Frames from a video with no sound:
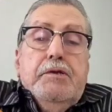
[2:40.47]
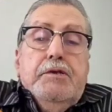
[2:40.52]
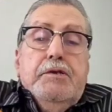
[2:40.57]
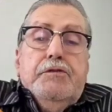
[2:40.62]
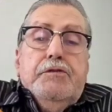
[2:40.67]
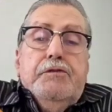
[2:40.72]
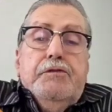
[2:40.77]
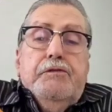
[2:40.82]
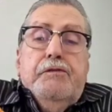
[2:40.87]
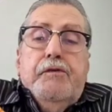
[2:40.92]

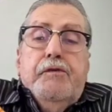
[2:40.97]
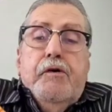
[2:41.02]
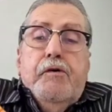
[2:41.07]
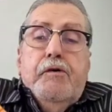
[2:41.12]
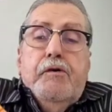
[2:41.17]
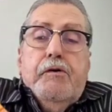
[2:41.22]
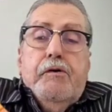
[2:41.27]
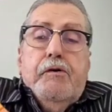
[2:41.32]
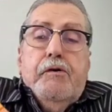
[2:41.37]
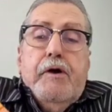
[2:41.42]
This
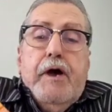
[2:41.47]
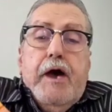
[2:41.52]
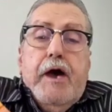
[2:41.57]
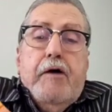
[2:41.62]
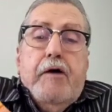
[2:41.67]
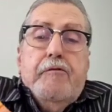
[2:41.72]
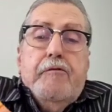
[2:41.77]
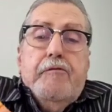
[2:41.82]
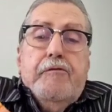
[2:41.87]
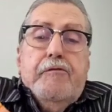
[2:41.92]

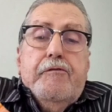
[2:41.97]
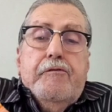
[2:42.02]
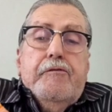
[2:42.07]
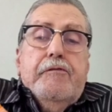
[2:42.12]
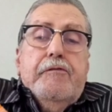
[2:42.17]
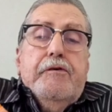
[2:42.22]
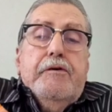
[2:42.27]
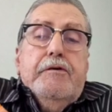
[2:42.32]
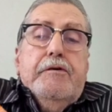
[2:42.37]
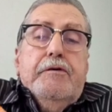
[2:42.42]
photograph,
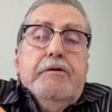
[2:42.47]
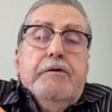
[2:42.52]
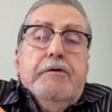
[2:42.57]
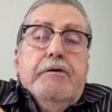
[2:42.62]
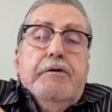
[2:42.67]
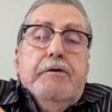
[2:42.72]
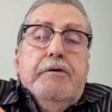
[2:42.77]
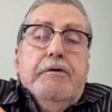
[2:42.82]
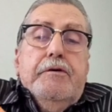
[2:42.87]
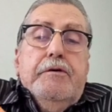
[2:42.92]

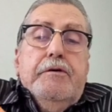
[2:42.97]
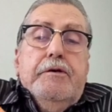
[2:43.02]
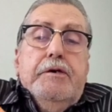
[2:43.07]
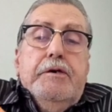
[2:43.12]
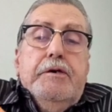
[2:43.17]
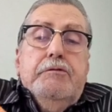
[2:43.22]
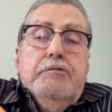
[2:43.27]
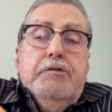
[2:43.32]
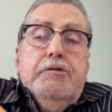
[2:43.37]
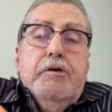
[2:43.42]

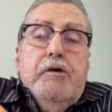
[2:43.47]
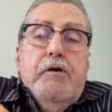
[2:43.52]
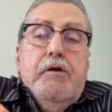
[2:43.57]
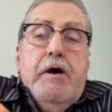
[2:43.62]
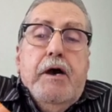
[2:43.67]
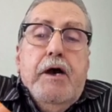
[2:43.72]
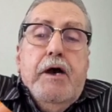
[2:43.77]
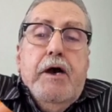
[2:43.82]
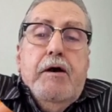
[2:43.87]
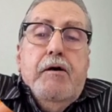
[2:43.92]
even though
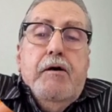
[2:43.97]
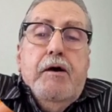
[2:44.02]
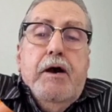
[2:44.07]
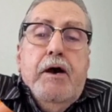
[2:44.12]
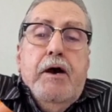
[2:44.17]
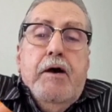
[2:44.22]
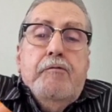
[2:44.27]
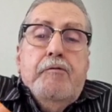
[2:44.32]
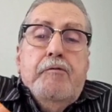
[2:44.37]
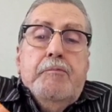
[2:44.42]
I
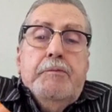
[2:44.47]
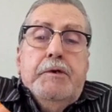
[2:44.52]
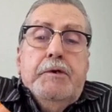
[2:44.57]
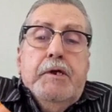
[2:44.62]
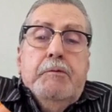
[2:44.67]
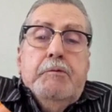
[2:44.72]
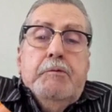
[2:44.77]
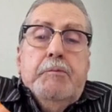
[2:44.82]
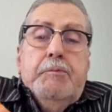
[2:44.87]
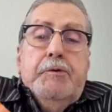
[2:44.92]
haven't been
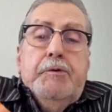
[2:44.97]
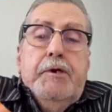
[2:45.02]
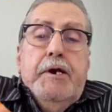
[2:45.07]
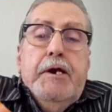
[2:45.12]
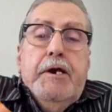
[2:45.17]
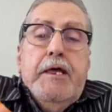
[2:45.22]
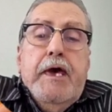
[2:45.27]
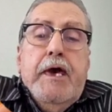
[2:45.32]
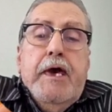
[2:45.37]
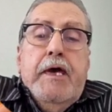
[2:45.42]
able to put
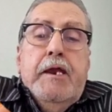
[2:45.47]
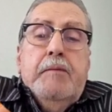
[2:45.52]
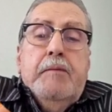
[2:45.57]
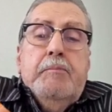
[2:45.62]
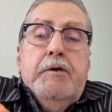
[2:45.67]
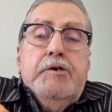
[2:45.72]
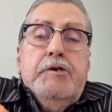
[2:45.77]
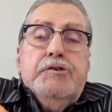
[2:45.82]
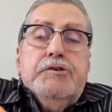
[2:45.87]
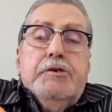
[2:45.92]
any
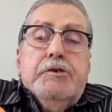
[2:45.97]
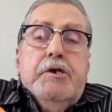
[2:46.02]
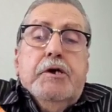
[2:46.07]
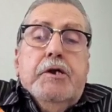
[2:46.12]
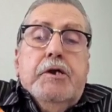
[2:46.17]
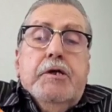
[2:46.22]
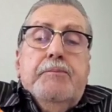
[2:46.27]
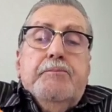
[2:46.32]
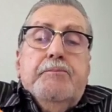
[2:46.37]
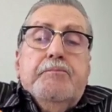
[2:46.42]
animation
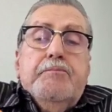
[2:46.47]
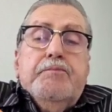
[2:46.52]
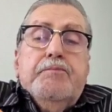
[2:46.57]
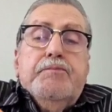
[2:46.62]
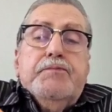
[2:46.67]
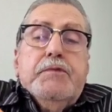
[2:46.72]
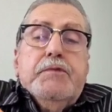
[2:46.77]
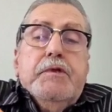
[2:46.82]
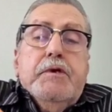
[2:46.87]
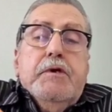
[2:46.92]
on it,
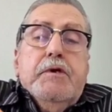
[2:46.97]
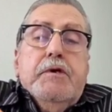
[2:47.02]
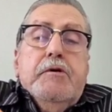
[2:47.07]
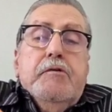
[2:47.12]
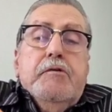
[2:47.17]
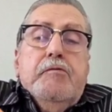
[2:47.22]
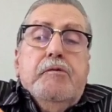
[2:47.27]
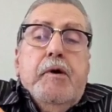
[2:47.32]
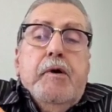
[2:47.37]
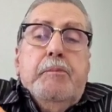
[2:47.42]

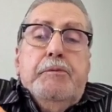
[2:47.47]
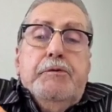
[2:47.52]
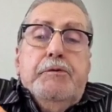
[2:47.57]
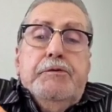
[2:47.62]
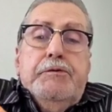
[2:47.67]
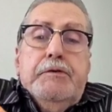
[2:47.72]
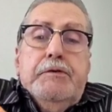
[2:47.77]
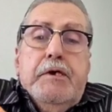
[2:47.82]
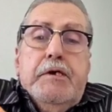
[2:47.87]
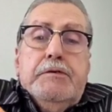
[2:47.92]

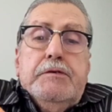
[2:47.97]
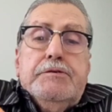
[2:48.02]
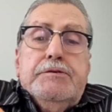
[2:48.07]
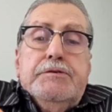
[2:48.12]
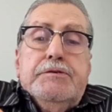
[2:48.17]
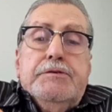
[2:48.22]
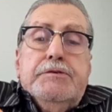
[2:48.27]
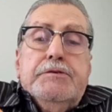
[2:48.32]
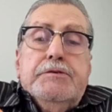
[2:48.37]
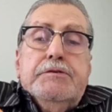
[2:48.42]

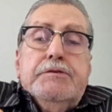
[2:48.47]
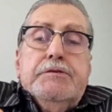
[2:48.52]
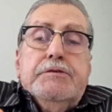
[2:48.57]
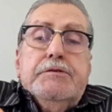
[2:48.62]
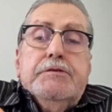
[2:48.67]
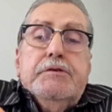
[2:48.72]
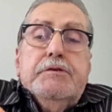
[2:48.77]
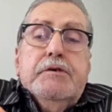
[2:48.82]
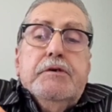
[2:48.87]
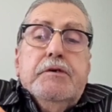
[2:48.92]
represents
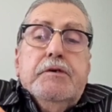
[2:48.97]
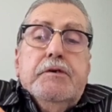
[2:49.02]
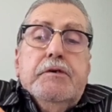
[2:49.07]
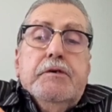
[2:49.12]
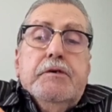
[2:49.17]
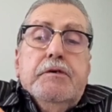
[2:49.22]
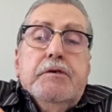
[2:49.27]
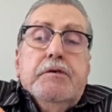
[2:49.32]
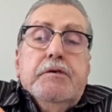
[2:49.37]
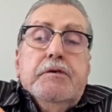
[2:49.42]

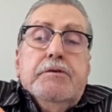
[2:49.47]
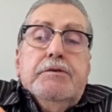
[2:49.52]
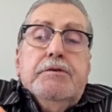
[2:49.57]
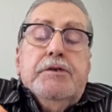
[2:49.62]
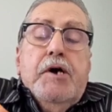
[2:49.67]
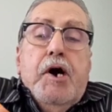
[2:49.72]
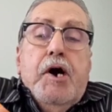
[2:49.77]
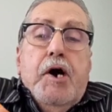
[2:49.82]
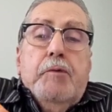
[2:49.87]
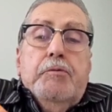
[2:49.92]

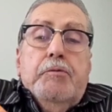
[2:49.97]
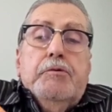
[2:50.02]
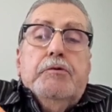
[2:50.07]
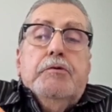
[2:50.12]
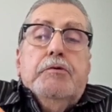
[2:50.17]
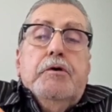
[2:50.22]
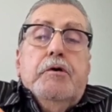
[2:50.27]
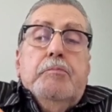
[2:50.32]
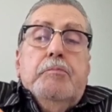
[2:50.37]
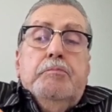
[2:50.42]
the
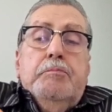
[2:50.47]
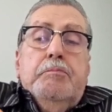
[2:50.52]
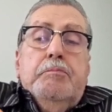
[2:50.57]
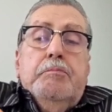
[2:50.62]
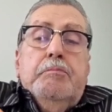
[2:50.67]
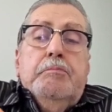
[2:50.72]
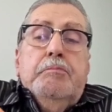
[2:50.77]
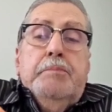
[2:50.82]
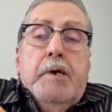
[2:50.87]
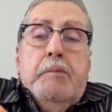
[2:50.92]
Hubble
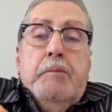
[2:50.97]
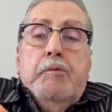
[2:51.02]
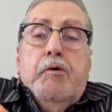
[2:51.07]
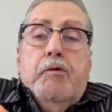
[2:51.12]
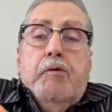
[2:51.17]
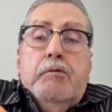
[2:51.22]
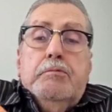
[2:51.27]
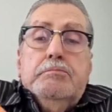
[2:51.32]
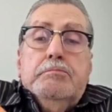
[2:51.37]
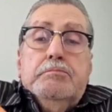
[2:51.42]

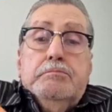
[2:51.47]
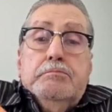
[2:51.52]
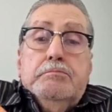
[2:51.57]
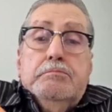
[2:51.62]
bubble.